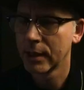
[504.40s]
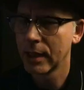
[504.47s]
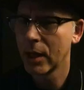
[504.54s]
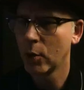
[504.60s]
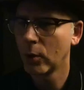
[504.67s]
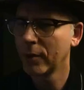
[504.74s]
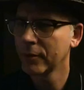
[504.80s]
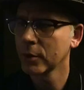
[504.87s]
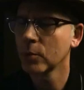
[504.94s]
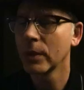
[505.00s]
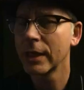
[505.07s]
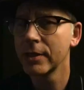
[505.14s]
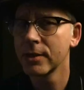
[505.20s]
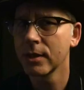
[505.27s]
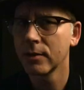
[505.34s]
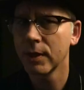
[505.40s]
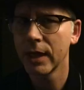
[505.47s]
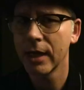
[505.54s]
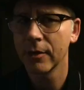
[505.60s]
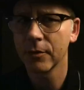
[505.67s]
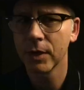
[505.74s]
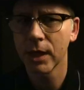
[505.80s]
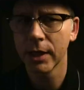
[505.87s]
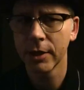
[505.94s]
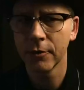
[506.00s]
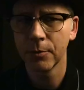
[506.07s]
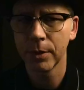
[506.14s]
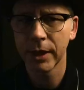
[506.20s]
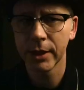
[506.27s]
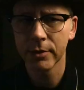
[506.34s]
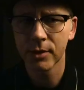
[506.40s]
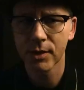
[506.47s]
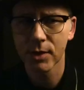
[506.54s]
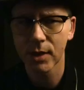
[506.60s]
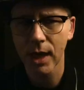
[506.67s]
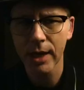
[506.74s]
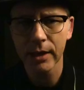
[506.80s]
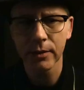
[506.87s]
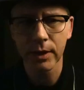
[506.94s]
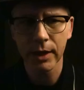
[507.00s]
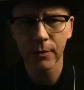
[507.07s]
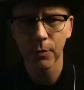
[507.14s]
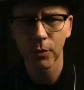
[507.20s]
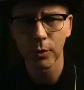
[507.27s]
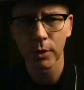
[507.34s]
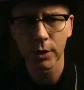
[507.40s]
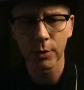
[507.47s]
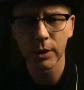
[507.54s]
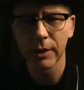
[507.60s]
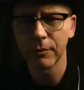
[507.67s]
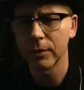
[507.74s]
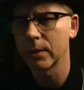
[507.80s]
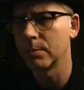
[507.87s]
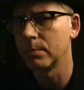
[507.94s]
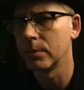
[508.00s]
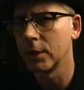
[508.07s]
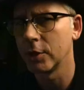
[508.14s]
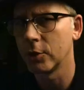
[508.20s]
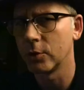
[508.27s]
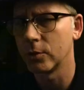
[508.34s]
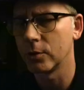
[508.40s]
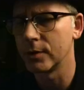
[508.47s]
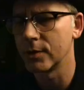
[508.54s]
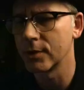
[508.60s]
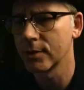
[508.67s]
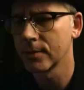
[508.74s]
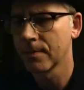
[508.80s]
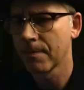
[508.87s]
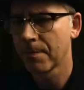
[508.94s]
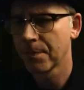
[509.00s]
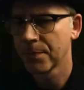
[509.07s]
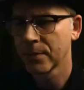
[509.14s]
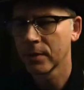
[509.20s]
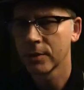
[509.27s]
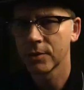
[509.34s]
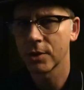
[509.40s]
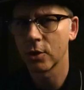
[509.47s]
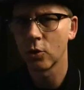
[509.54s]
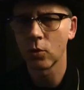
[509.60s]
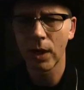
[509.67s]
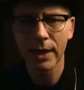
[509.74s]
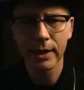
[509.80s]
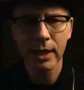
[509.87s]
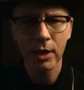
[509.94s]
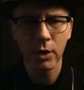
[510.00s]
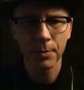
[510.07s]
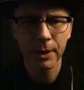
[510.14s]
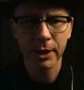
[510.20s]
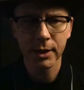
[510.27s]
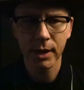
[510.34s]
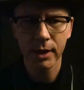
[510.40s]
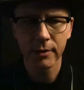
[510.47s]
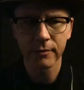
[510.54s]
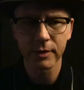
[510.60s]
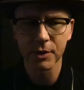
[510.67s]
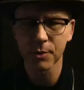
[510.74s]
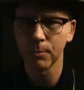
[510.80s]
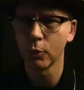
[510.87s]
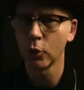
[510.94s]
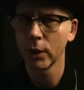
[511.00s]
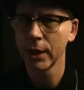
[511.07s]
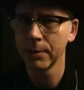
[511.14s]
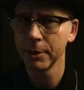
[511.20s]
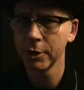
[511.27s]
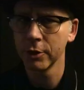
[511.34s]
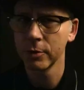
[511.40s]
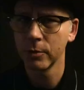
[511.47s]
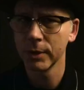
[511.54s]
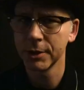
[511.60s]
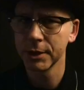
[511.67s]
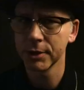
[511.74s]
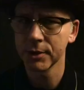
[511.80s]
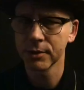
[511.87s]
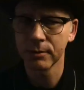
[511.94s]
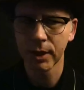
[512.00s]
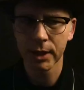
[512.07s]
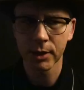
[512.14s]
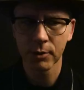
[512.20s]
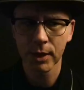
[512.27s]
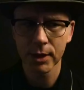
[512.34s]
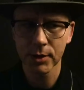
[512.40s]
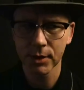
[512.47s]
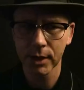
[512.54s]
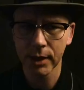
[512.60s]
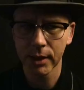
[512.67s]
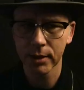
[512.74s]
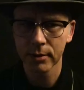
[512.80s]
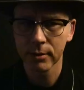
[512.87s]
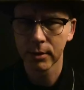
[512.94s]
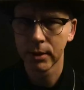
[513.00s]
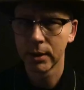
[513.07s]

However, recently I've kind of been cycling through different moods. So right now I'm in kind of a sporty mood, which is interesting.